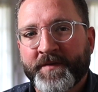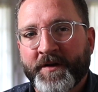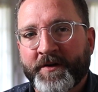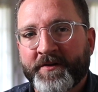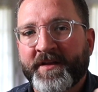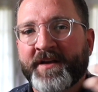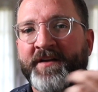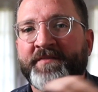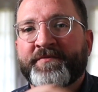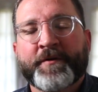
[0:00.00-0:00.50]
Are
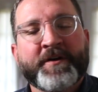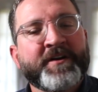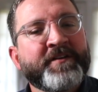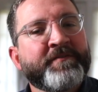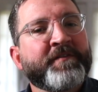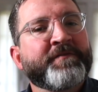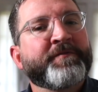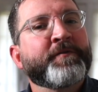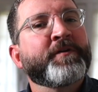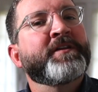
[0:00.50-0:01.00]
they a friend of
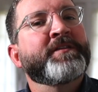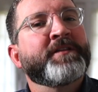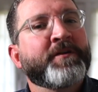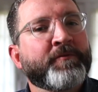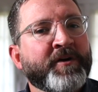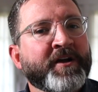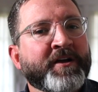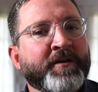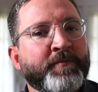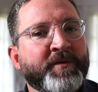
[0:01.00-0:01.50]
a friend that
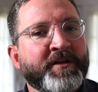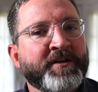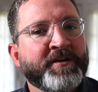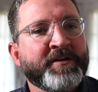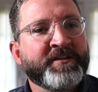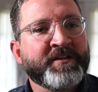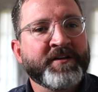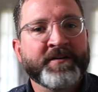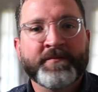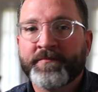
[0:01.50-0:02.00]

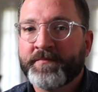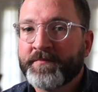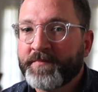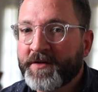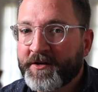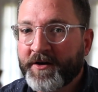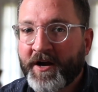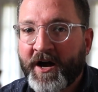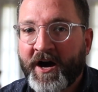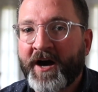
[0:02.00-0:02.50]
recommended you?
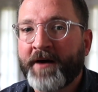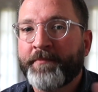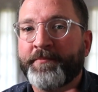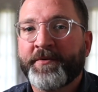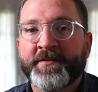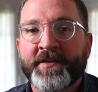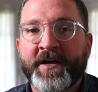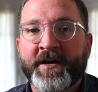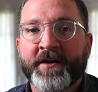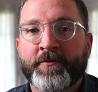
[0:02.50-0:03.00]
Better hop
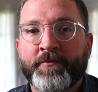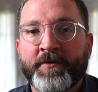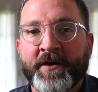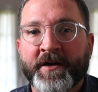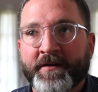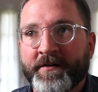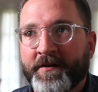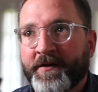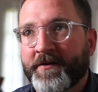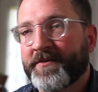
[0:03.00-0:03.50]
on that
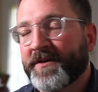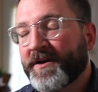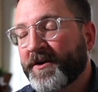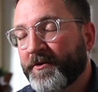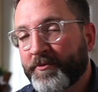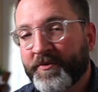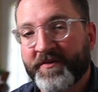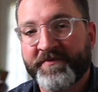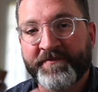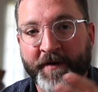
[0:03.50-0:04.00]
quick. Are they a
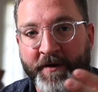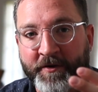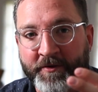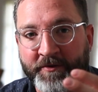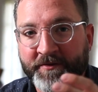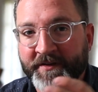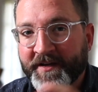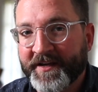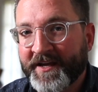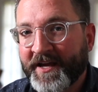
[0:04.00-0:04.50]

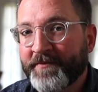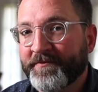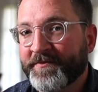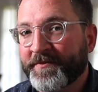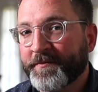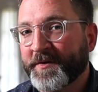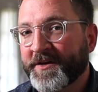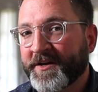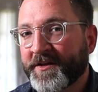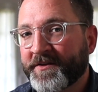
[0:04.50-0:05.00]
referral that came
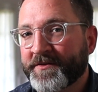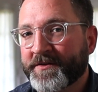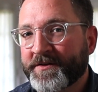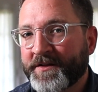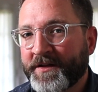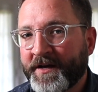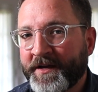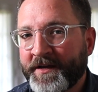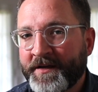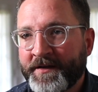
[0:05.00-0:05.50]
from another
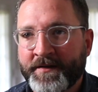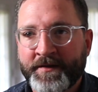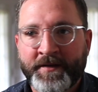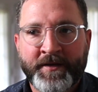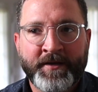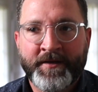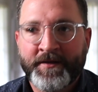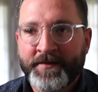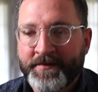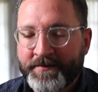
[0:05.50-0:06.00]
client?
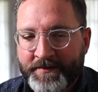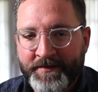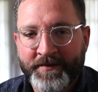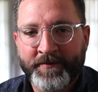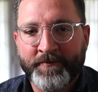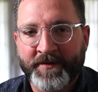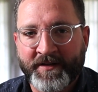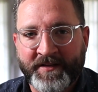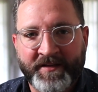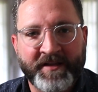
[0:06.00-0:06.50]
You don't
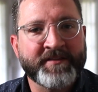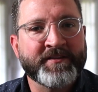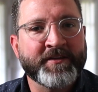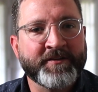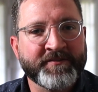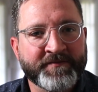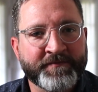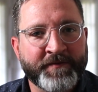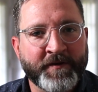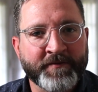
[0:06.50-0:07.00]
want to let
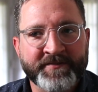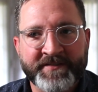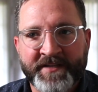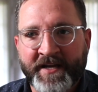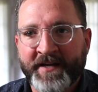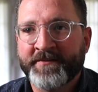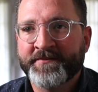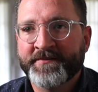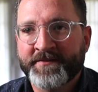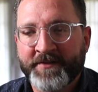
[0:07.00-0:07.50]
those folks
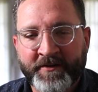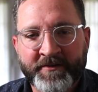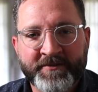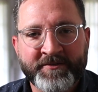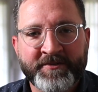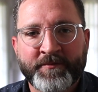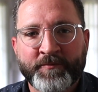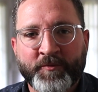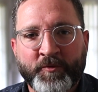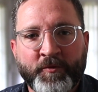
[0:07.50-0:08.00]
down. Talk
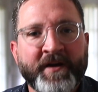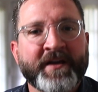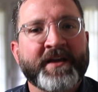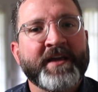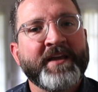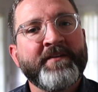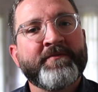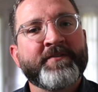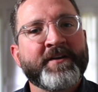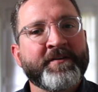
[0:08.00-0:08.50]
to them quick.
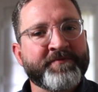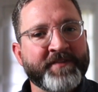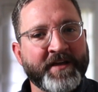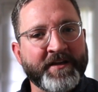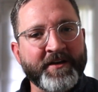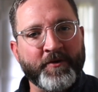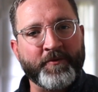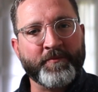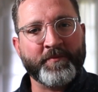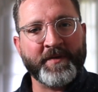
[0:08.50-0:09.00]
Even if they
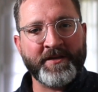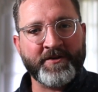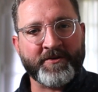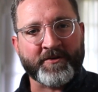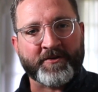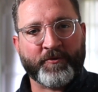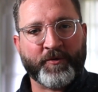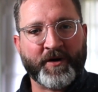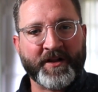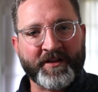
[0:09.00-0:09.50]
don't meet your
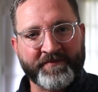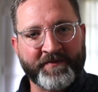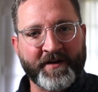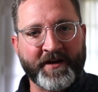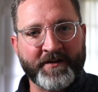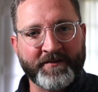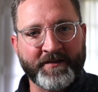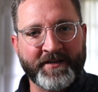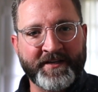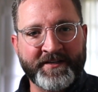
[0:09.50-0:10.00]

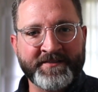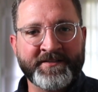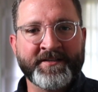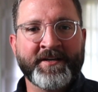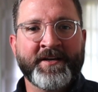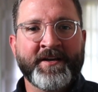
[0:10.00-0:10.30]
qualifier list,